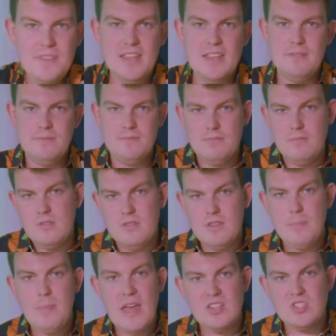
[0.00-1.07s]
it
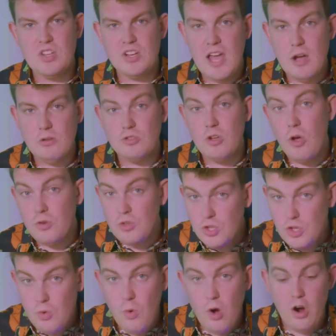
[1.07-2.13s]
depends on how tall
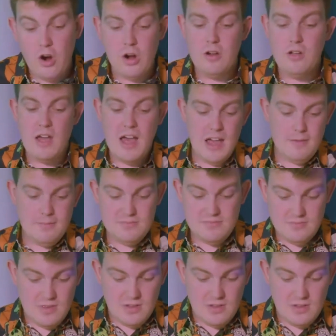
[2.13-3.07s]
you are. I'm